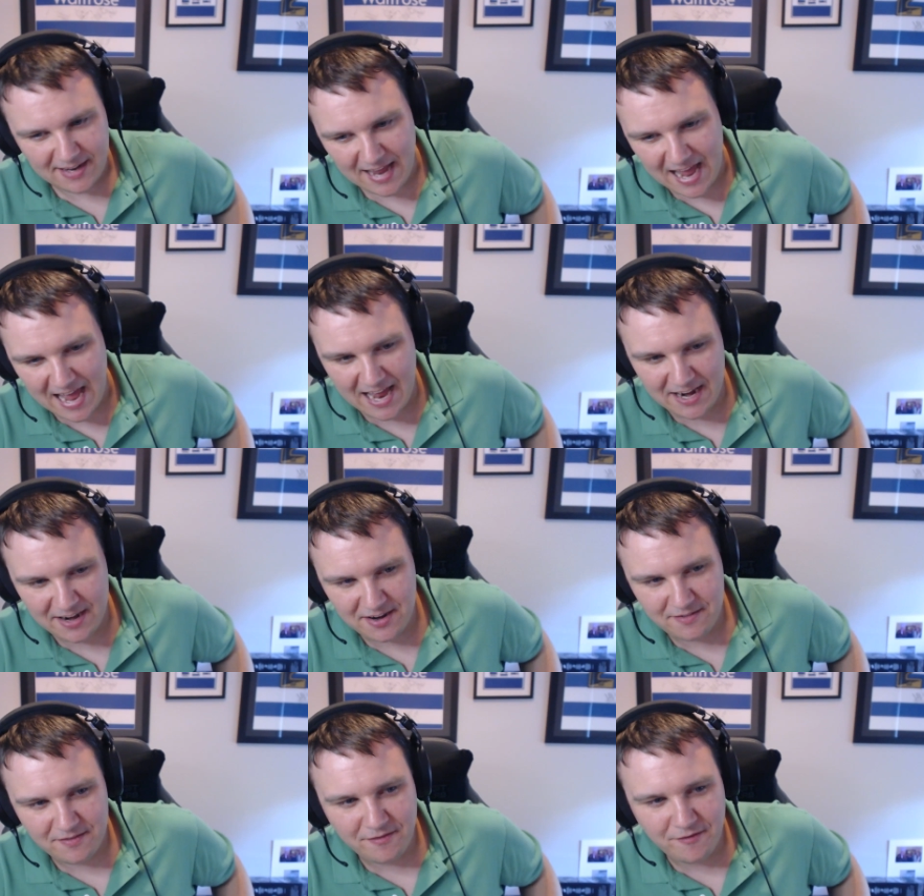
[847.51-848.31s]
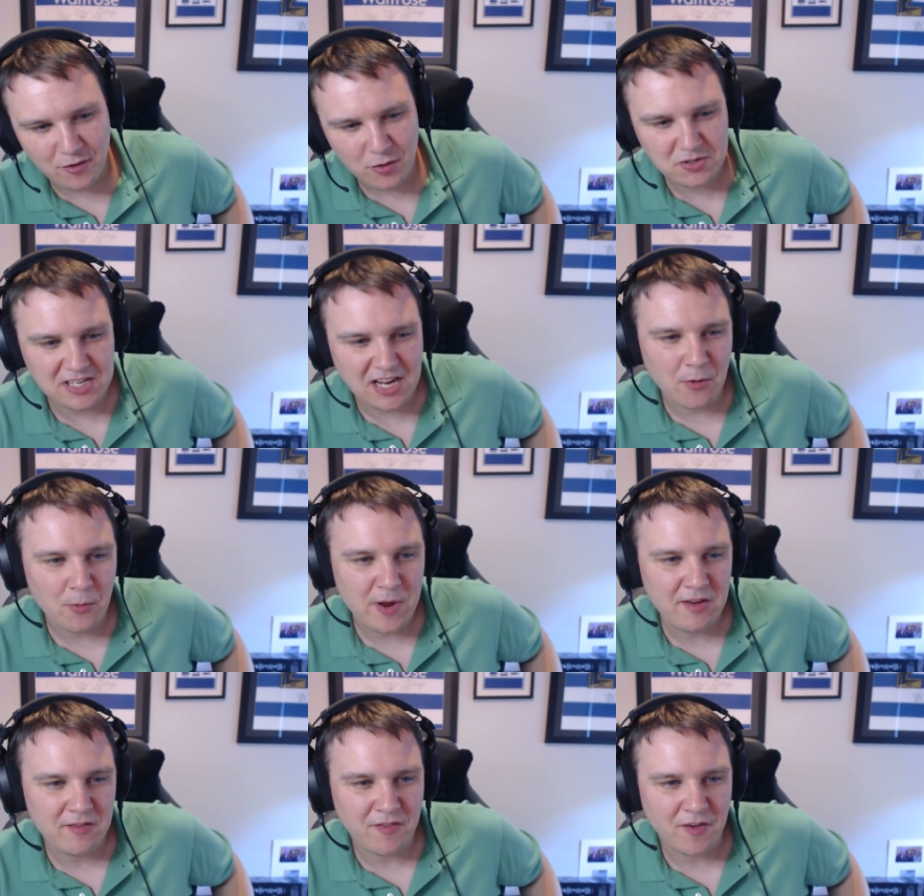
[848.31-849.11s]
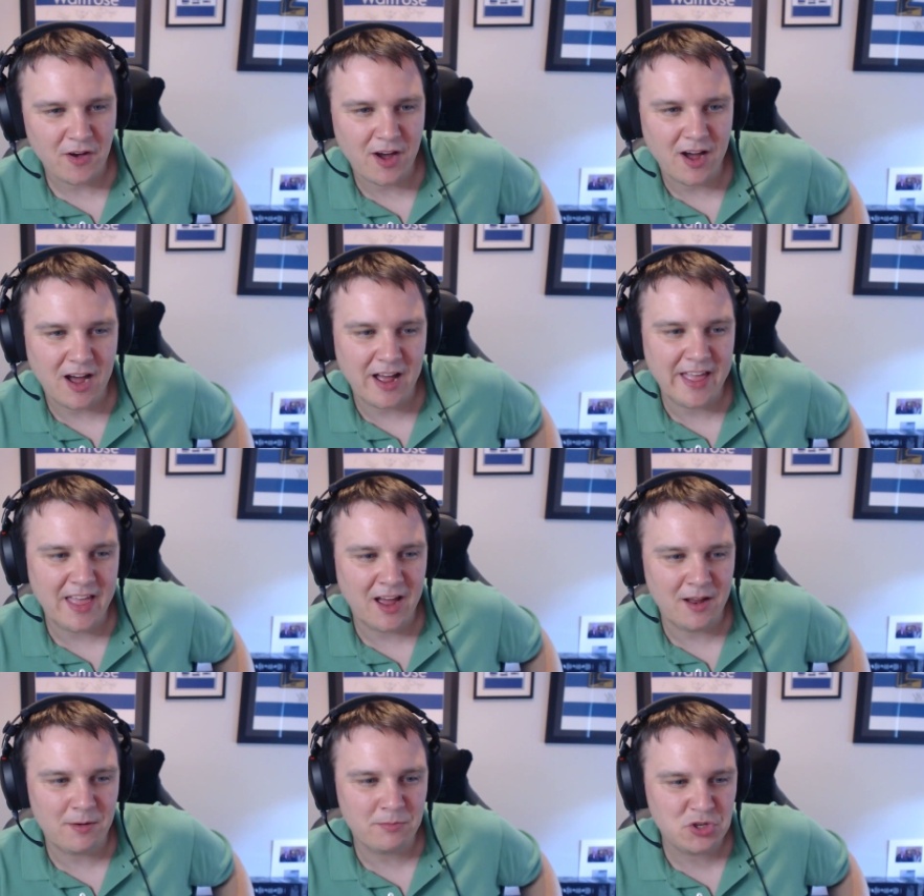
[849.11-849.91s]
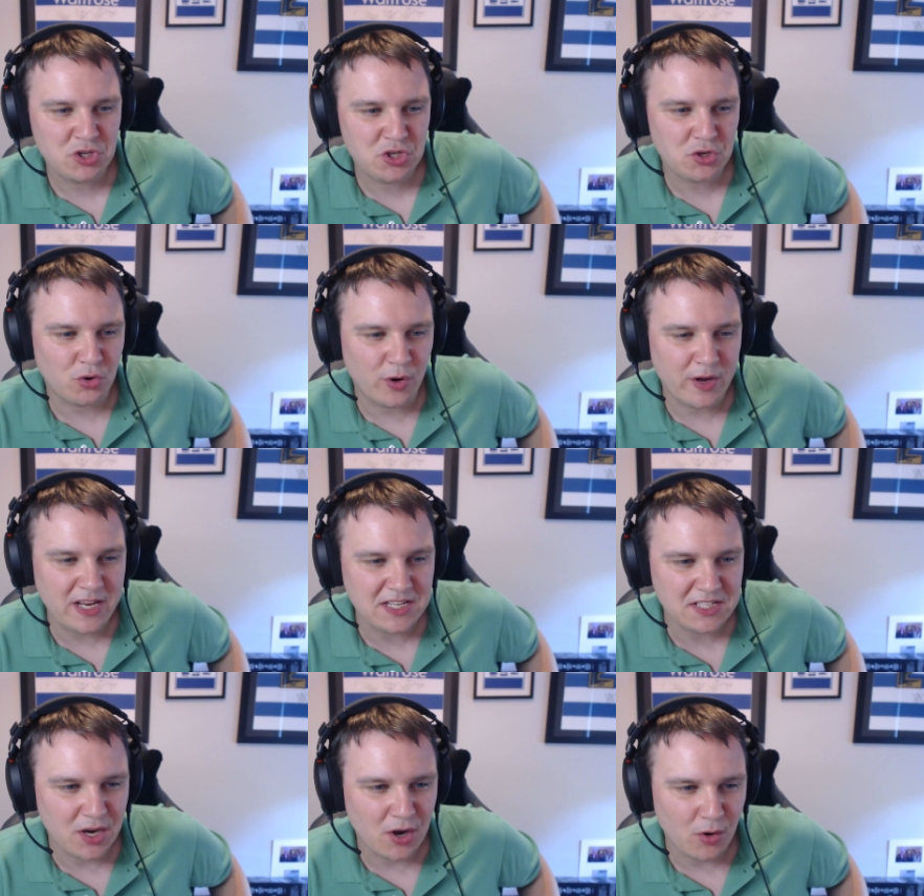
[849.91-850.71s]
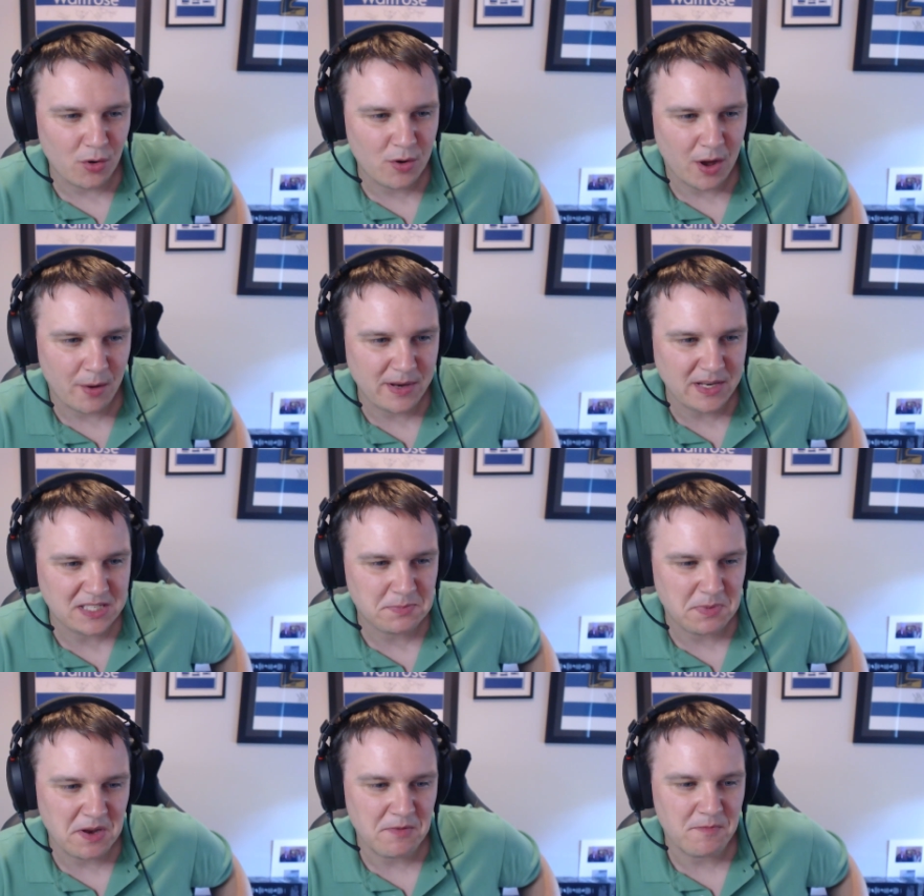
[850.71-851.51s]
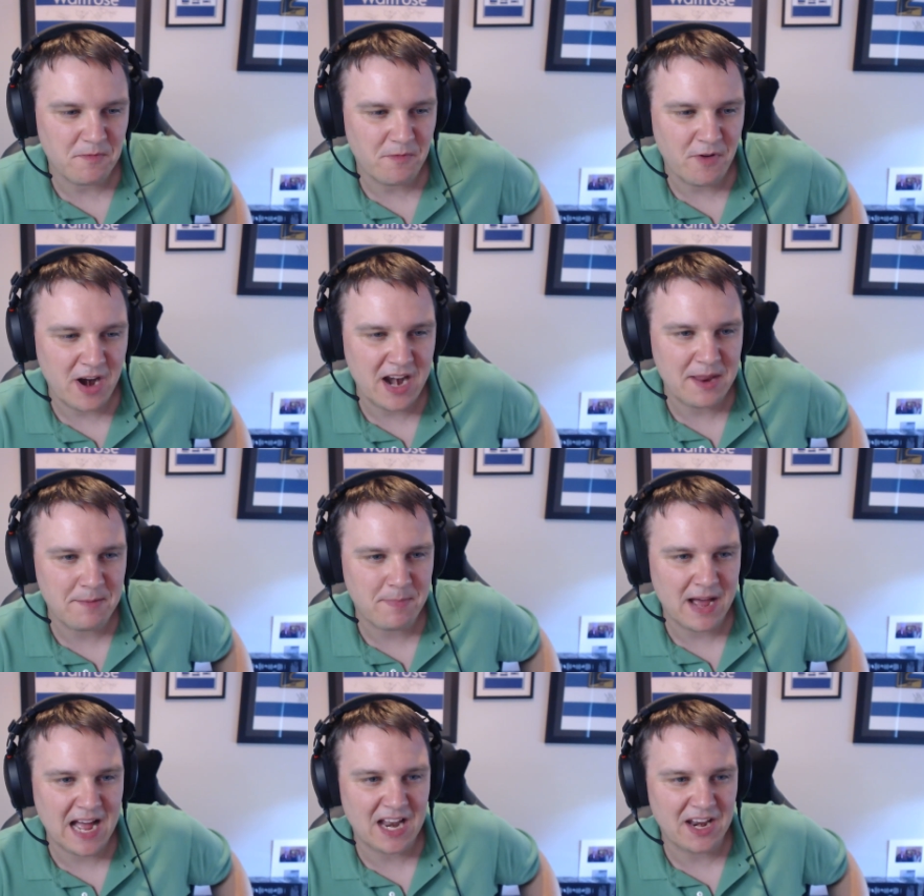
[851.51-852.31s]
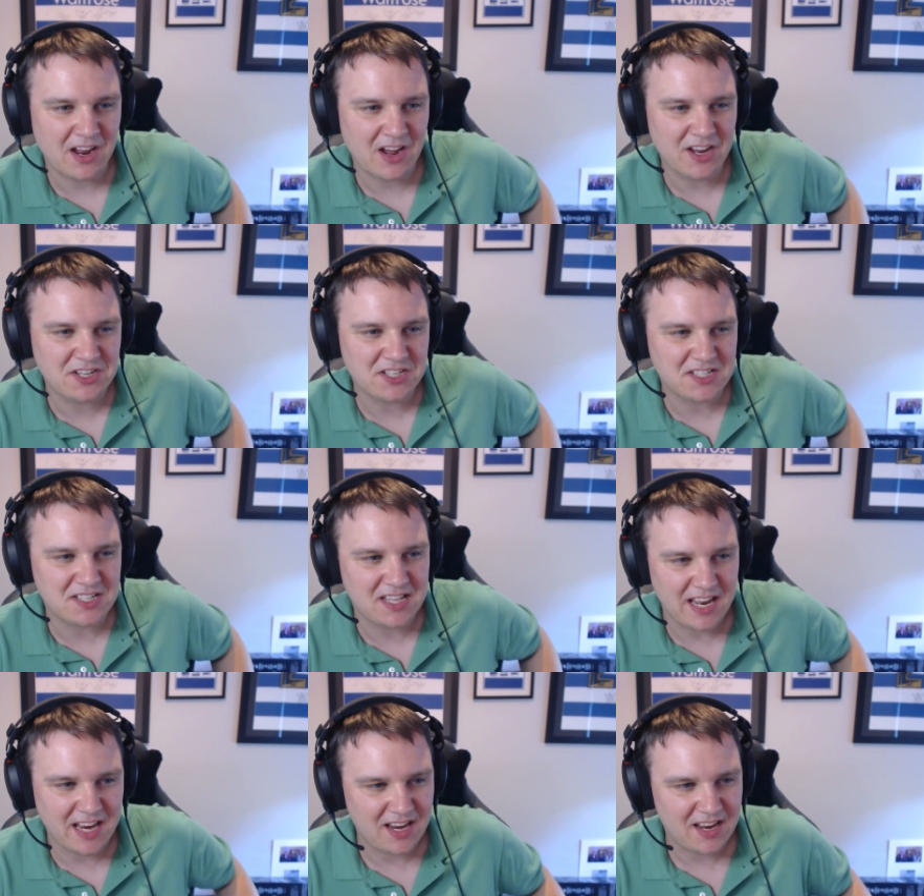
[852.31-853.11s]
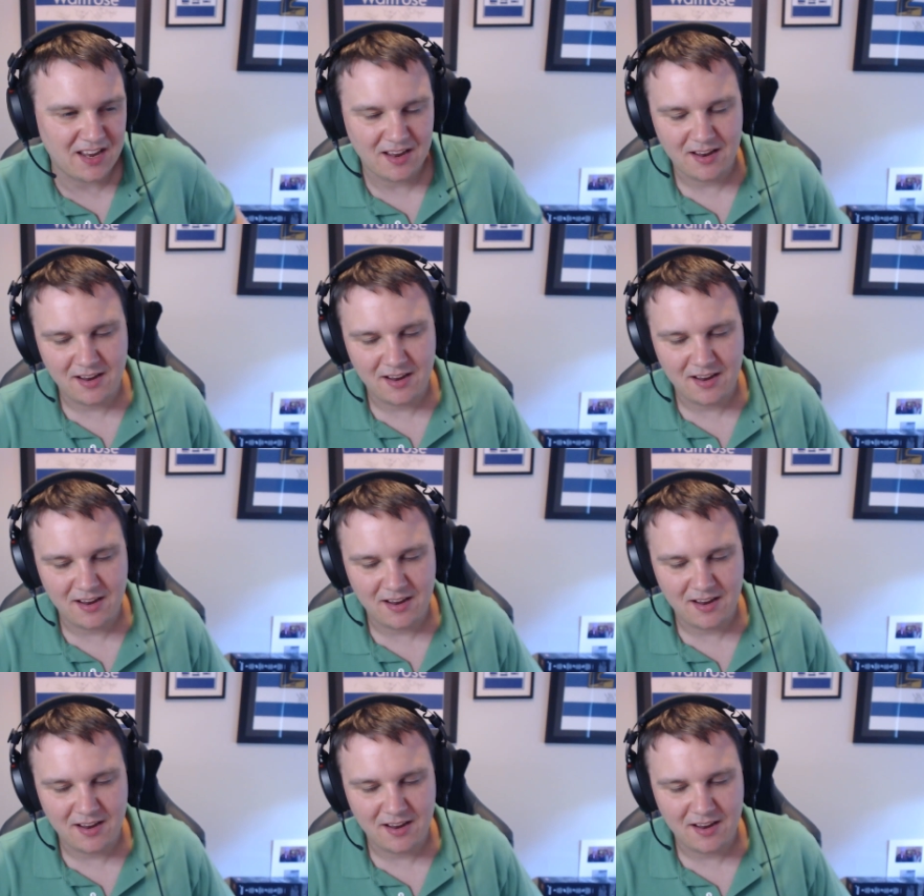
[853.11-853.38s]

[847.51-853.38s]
And 4-star weak foot, I'm sure he's not going to be really bad. I just think,